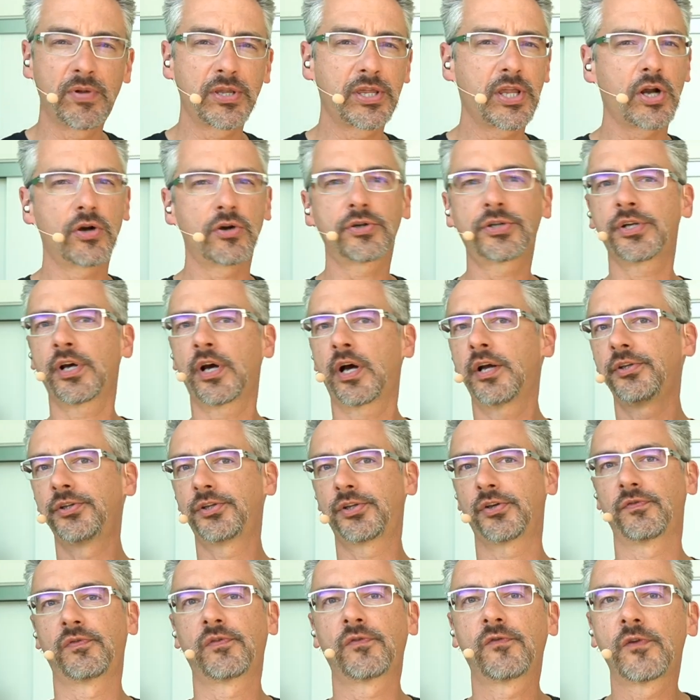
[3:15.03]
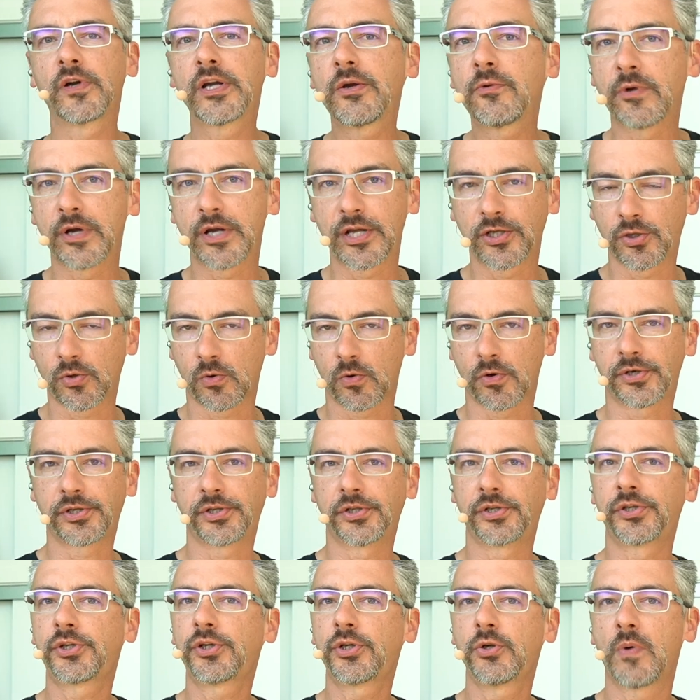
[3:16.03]
but there are tons of free
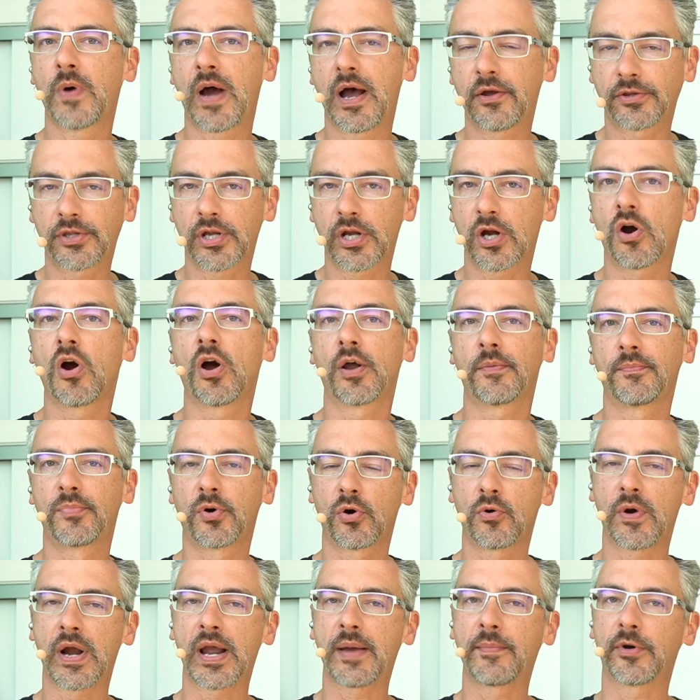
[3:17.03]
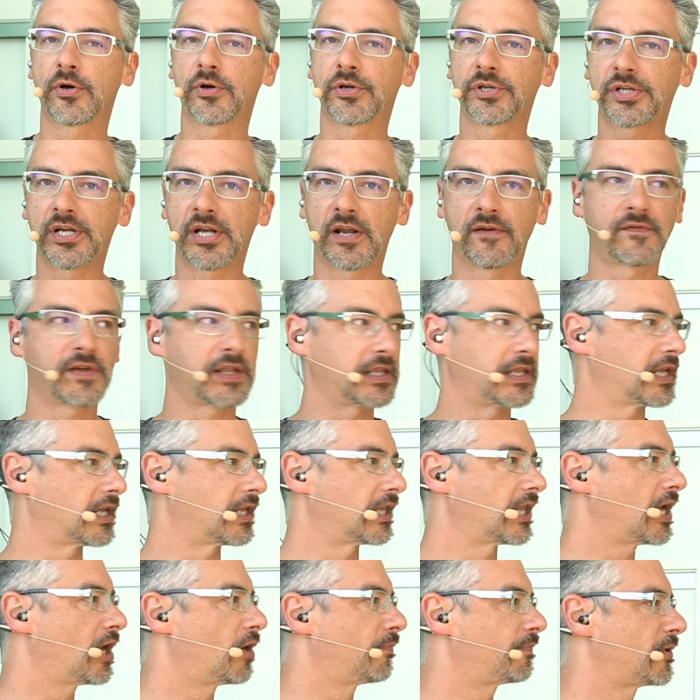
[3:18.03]
resources too out there on parameter sniffing
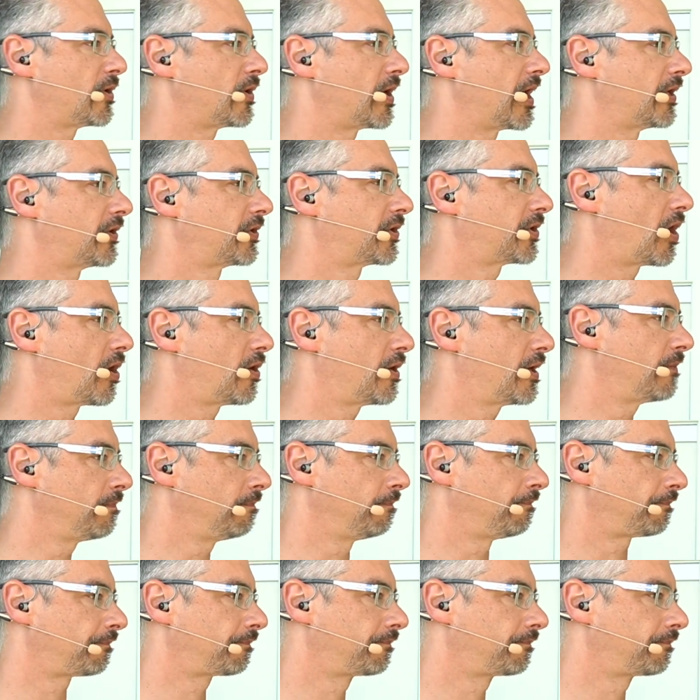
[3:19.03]
that'll help you get started.